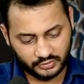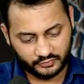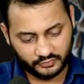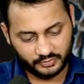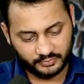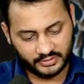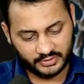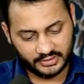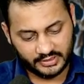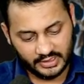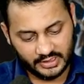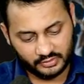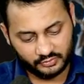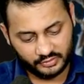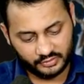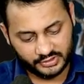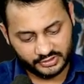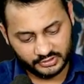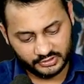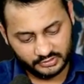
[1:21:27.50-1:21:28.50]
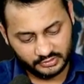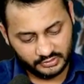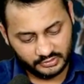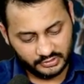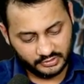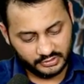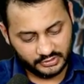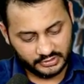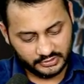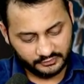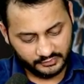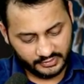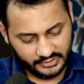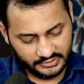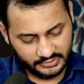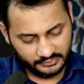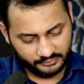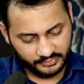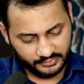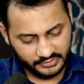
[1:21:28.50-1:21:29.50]
will be the calculation? It's very
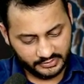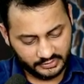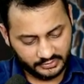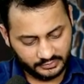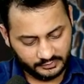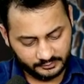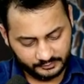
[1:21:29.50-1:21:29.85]
simple, sir.